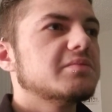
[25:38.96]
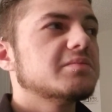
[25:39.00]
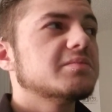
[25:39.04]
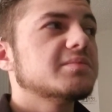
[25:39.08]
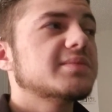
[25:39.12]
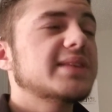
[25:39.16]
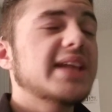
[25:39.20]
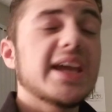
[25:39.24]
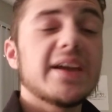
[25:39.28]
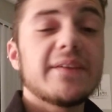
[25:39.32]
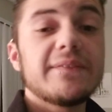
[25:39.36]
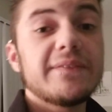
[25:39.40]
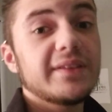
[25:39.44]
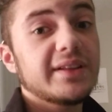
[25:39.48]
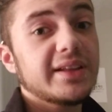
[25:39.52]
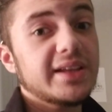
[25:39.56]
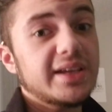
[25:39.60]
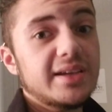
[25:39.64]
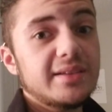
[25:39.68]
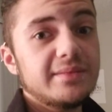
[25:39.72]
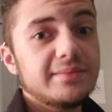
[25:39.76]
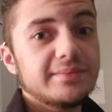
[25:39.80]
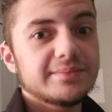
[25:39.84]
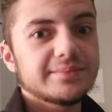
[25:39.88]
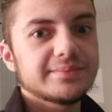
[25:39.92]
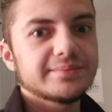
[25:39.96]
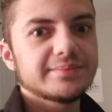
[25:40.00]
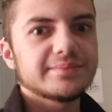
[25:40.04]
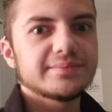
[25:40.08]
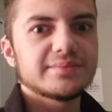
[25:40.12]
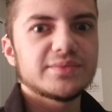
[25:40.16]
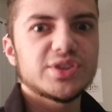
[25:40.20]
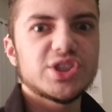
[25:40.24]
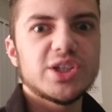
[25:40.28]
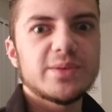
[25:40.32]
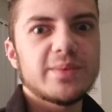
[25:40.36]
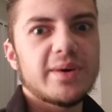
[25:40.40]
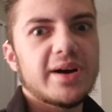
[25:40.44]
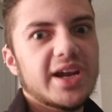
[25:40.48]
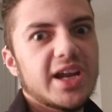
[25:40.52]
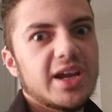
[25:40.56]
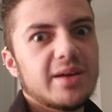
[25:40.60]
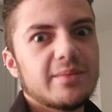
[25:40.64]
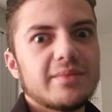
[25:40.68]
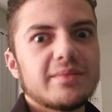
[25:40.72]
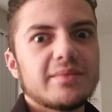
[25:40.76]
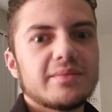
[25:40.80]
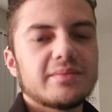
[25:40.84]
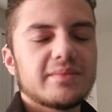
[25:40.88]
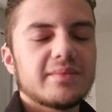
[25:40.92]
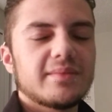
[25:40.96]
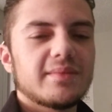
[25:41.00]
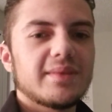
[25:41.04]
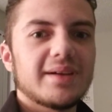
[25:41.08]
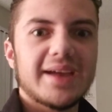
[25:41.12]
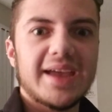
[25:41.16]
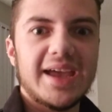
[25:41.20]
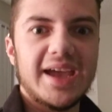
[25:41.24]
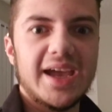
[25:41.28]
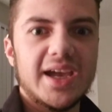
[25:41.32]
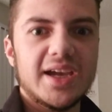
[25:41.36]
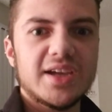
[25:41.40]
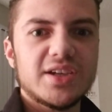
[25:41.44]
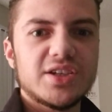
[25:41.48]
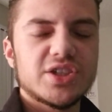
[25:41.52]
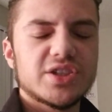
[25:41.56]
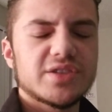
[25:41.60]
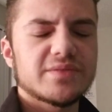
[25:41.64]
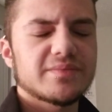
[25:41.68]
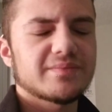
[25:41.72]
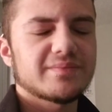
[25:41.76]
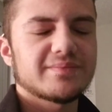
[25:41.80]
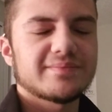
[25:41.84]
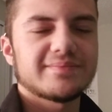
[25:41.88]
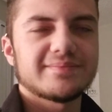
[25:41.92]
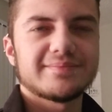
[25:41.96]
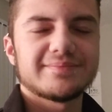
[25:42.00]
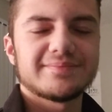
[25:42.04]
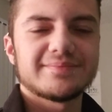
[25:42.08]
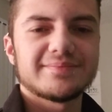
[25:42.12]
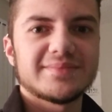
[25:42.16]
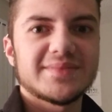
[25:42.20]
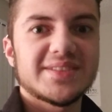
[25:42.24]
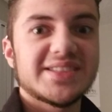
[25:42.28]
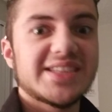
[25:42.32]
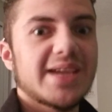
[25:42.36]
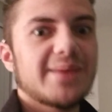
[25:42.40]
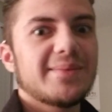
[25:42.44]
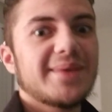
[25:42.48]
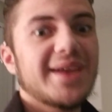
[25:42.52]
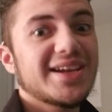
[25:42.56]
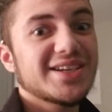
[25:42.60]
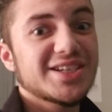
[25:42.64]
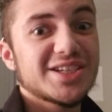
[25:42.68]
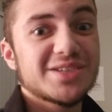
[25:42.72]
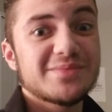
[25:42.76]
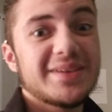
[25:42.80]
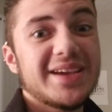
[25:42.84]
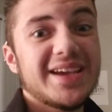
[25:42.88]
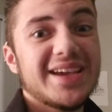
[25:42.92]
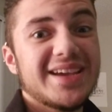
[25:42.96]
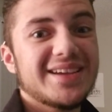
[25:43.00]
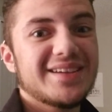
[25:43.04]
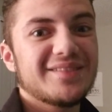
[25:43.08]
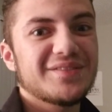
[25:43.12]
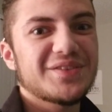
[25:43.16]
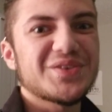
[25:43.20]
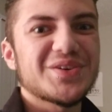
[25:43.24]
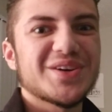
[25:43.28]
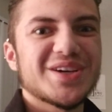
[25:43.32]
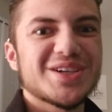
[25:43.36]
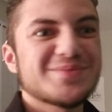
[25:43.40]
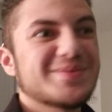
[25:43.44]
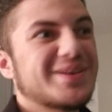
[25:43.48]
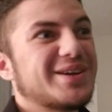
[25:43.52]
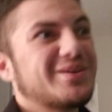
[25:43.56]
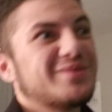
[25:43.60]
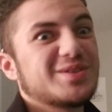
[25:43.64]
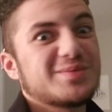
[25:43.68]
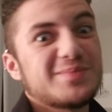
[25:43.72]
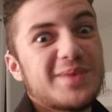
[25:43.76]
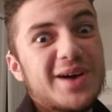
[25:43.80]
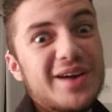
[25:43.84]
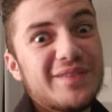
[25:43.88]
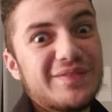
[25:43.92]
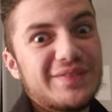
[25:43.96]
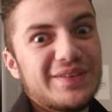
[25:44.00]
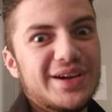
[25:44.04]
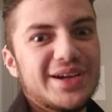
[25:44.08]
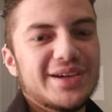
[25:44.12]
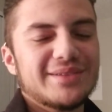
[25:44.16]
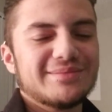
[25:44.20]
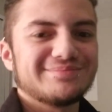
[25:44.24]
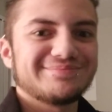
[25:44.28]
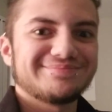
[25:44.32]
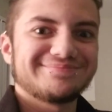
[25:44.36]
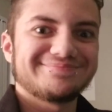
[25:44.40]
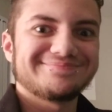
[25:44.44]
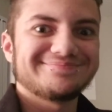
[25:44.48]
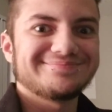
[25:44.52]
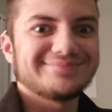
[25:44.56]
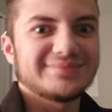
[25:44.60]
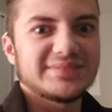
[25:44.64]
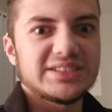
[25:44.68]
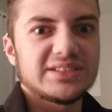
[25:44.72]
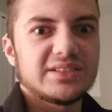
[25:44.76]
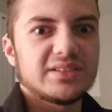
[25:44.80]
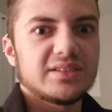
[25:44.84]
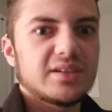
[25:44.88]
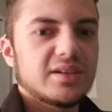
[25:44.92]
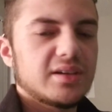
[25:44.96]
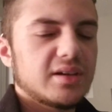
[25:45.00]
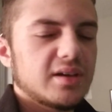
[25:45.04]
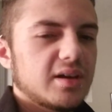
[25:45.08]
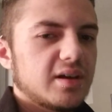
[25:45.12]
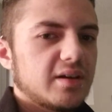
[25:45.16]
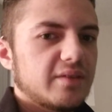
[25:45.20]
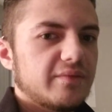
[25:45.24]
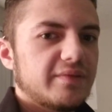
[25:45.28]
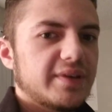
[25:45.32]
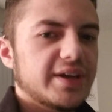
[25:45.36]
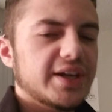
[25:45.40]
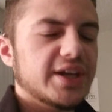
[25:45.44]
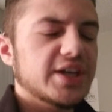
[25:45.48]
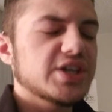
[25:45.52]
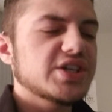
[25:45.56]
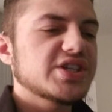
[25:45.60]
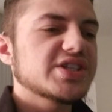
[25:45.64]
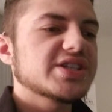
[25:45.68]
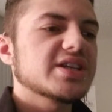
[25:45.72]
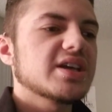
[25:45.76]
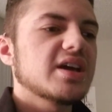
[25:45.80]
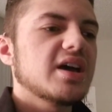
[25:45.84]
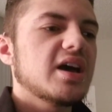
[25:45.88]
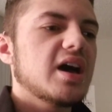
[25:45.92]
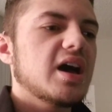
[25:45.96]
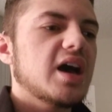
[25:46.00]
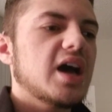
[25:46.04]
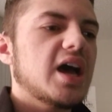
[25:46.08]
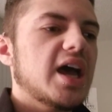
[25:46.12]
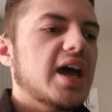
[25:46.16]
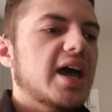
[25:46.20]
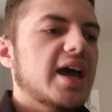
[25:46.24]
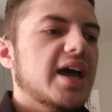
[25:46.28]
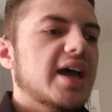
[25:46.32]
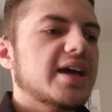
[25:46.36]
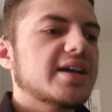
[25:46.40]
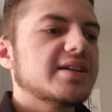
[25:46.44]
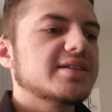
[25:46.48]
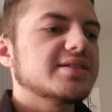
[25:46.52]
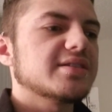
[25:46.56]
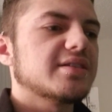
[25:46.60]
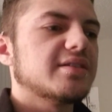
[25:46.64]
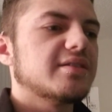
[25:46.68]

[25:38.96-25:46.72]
Thankfully, she bought him a cage. Same cage as me, of course, but it was bought for him. Figures. And,